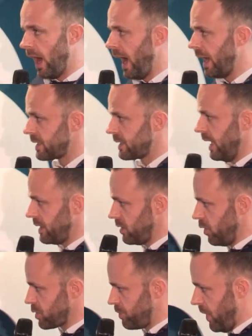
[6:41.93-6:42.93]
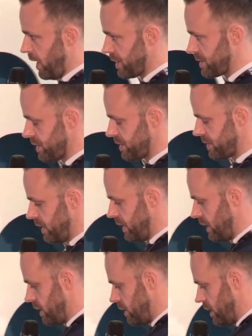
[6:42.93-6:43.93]
and get those parcels
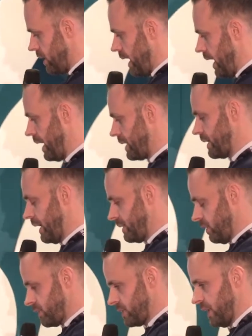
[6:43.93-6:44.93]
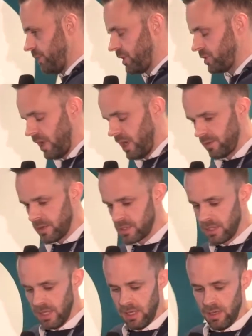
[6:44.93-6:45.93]
and get those delivery
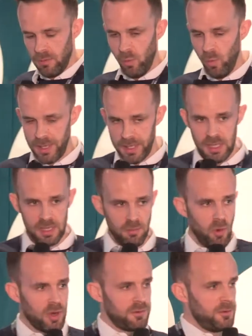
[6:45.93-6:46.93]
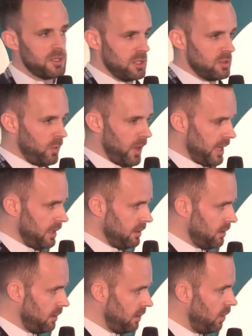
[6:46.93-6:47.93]
drivers working in a more efficient way
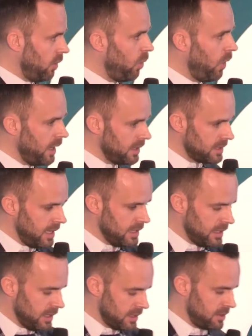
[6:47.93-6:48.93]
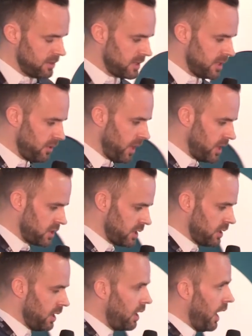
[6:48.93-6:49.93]
while taking into
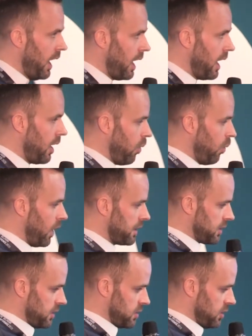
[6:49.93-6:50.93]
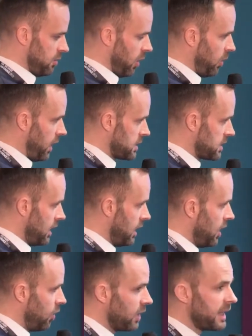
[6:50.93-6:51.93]
consideration uh, what the consumer wants,
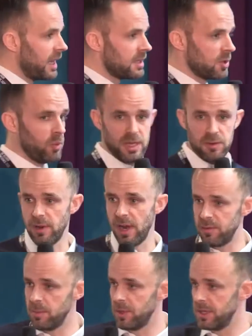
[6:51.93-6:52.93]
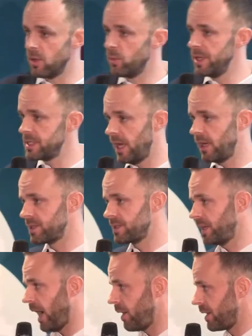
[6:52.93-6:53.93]
well, then it's a win for everybody the retailers,
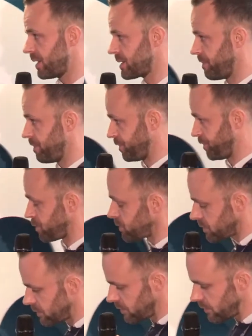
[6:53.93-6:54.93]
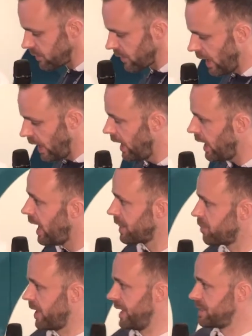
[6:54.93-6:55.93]
the carriers, and, uh,
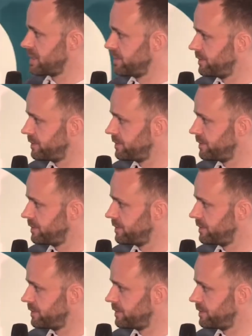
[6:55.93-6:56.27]
and the brands.